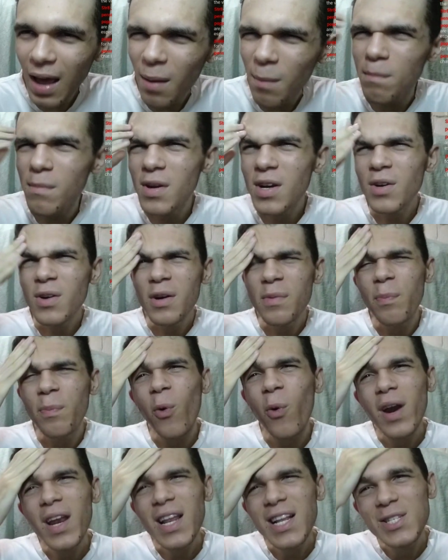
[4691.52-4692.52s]
Mirror
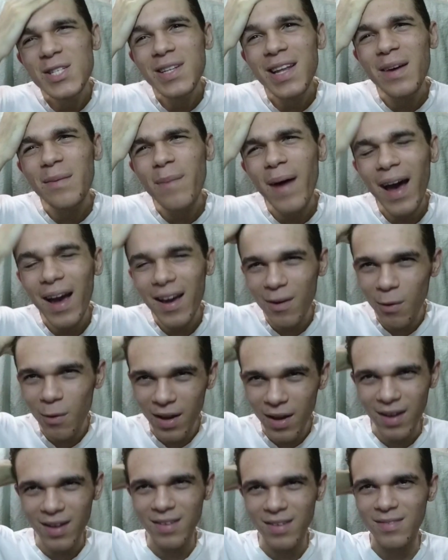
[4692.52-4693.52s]
pointing to the back.
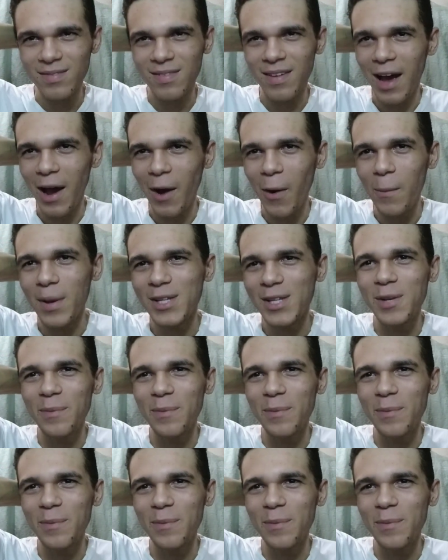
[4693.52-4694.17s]
Okay, how am I